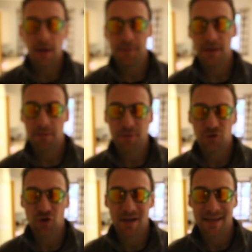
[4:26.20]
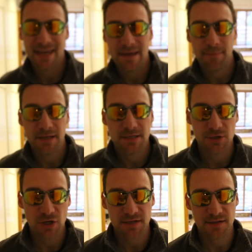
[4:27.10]
I think I'm going to try and keep it to
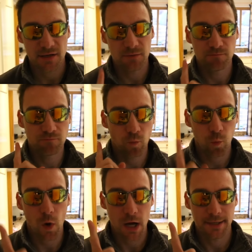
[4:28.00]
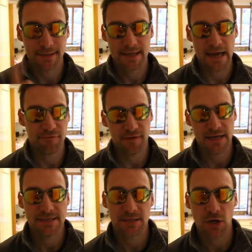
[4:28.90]
just the one
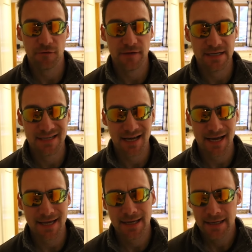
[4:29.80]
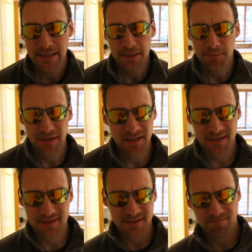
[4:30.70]
caffeinated coffee today
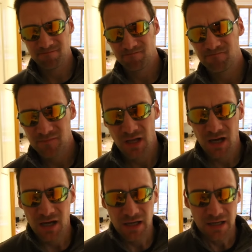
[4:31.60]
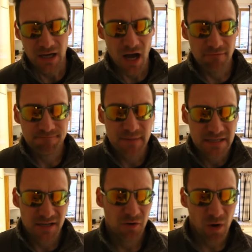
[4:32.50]
because I've
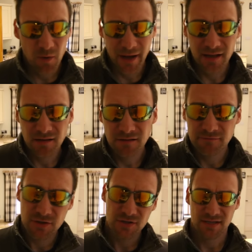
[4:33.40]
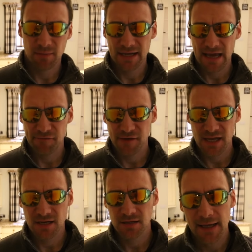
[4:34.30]
been doing quite well reducing my
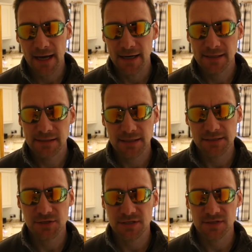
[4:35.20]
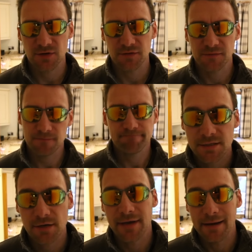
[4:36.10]
caffeine. Yeah, let's just sort
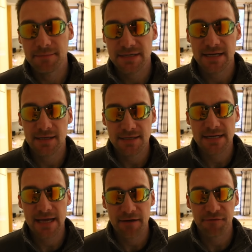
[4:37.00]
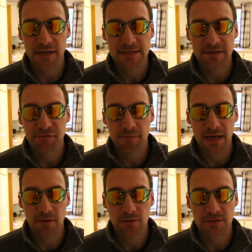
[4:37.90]
of, so yeah, de decaffeinated from
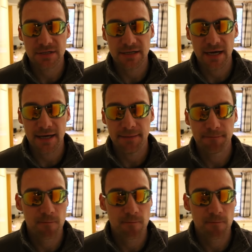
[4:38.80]
now on today.